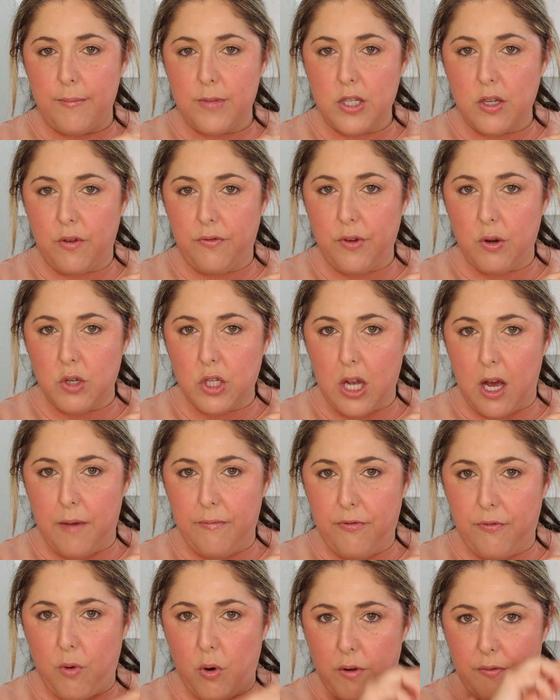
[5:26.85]
So if you're a
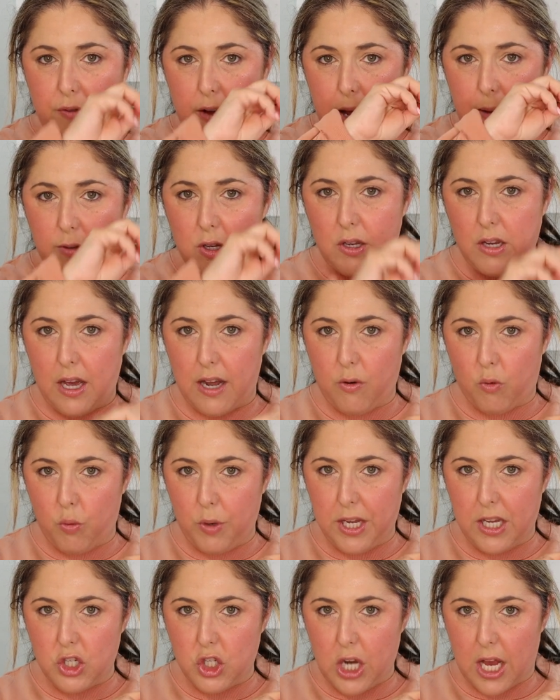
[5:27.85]
Tom Ford fan, you got to
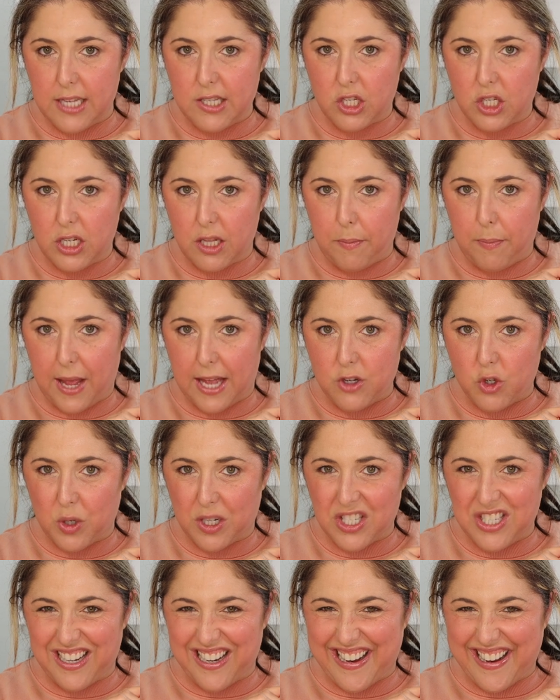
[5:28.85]
readjust to the
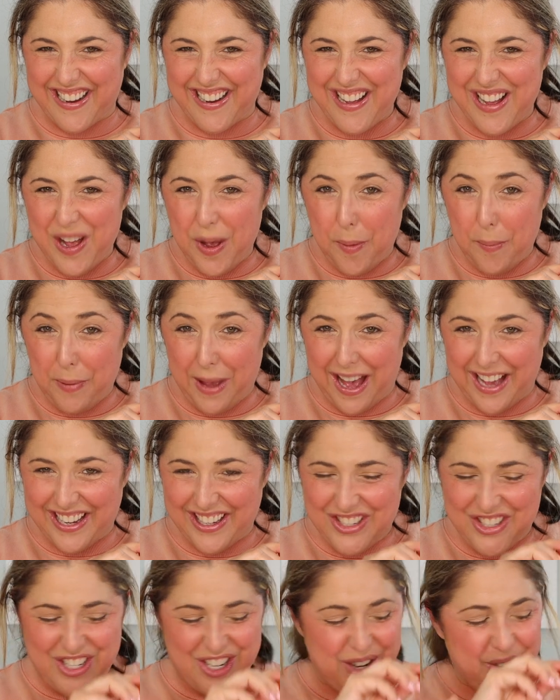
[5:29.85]
Patrick Ta
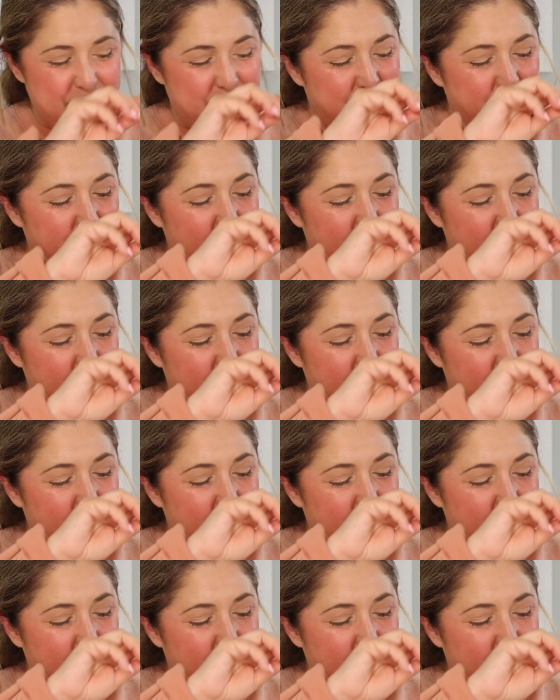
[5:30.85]
packaging.